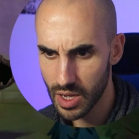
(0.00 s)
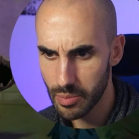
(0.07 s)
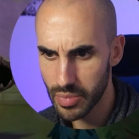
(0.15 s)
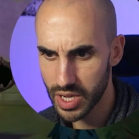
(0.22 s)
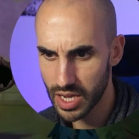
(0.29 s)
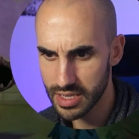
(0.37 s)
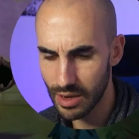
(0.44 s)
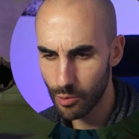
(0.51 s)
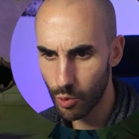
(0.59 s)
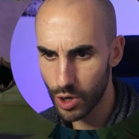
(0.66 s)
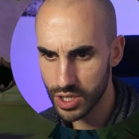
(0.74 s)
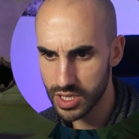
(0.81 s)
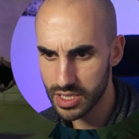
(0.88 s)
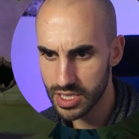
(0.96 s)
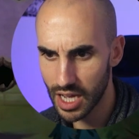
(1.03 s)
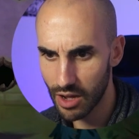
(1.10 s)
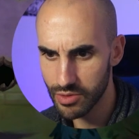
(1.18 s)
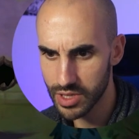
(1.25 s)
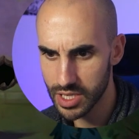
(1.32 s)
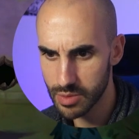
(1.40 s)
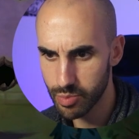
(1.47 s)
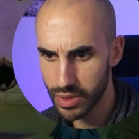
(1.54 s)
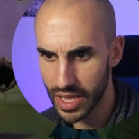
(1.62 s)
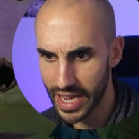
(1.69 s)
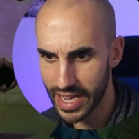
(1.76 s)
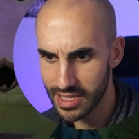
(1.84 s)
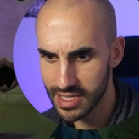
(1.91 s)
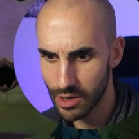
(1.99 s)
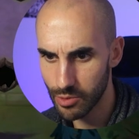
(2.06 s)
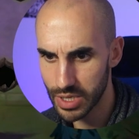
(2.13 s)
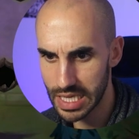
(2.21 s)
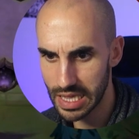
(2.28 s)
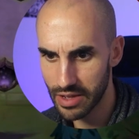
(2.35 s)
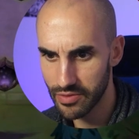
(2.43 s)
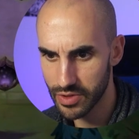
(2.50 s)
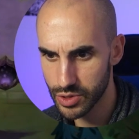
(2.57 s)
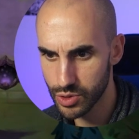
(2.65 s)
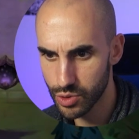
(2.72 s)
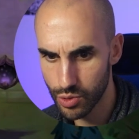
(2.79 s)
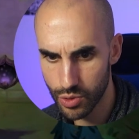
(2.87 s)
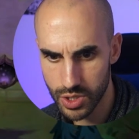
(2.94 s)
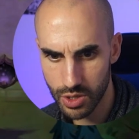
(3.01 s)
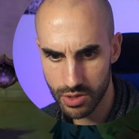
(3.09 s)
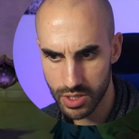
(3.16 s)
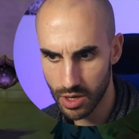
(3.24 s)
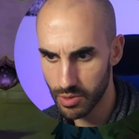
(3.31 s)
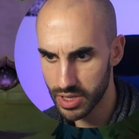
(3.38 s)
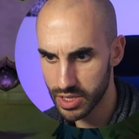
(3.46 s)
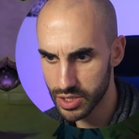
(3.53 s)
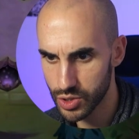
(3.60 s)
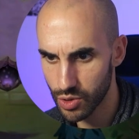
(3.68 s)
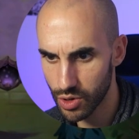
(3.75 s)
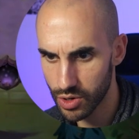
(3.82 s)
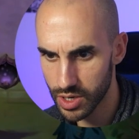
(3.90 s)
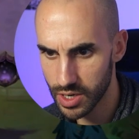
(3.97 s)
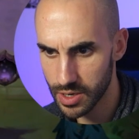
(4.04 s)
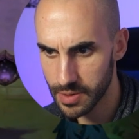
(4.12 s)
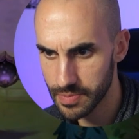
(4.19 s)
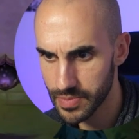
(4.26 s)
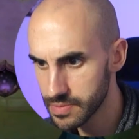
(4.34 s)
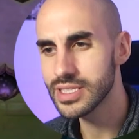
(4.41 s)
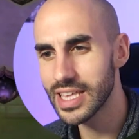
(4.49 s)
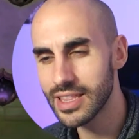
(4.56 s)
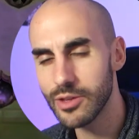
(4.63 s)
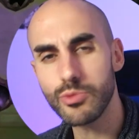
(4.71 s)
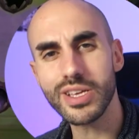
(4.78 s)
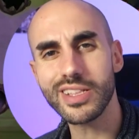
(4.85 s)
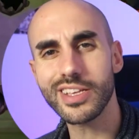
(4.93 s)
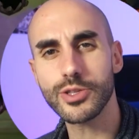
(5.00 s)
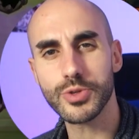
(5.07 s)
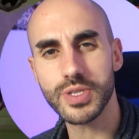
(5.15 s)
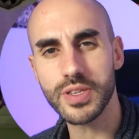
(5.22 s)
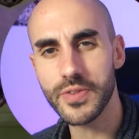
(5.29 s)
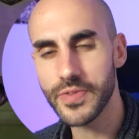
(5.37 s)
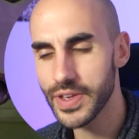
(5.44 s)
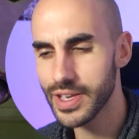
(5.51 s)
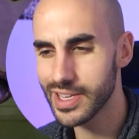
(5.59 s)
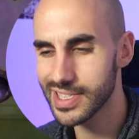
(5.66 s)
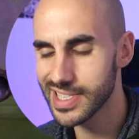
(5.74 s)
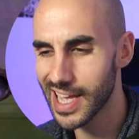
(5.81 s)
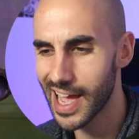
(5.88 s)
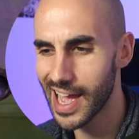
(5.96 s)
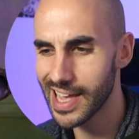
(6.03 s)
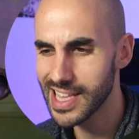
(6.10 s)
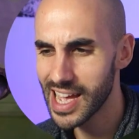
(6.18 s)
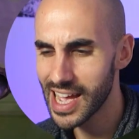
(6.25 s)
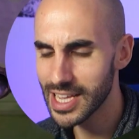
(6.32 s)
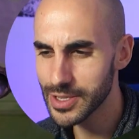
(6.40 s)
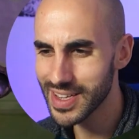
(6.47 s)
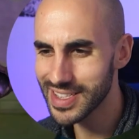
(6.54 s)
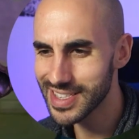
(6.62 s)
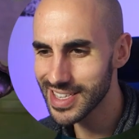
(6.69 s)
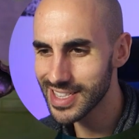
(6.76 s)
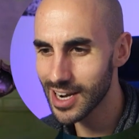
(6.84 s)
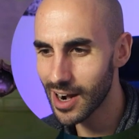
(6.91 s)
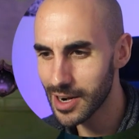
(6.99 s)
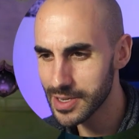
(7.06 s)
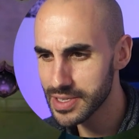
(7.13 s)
because I watered down this plant, it's already level 2, so it's already stronger. Then the really interesting thing is that, as you can see, there are